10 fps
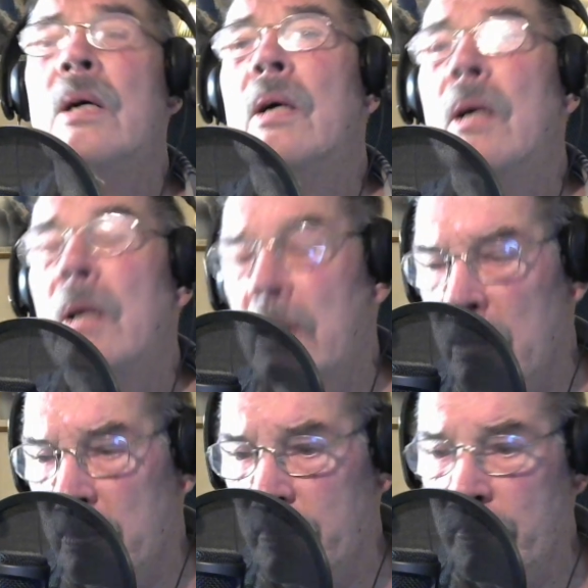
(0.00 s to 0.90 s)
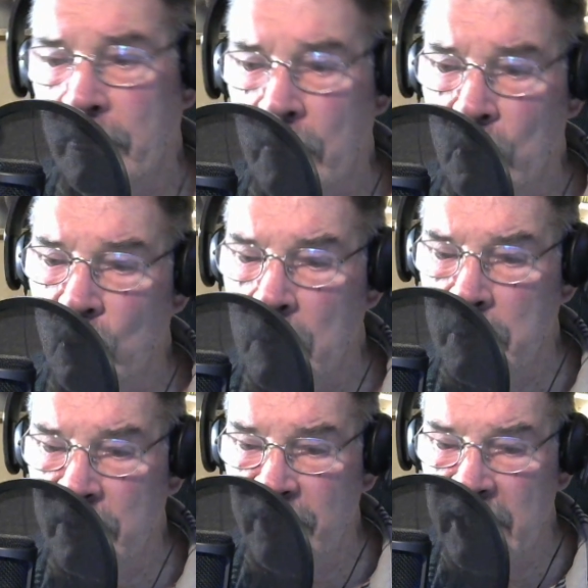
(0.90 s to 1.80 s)

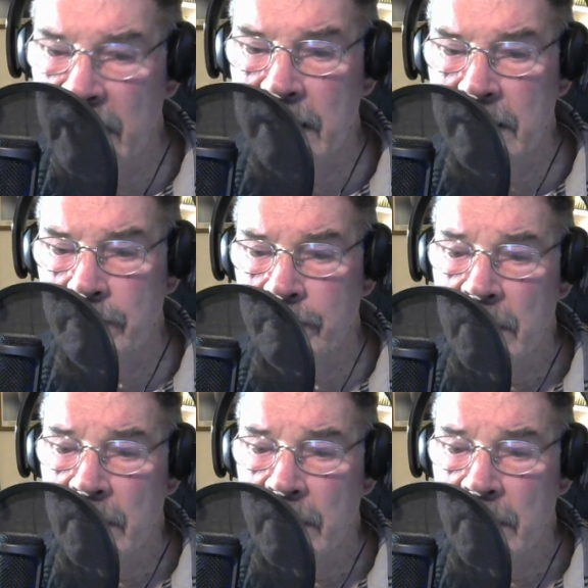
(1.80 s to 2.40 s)
Robert Finnegan,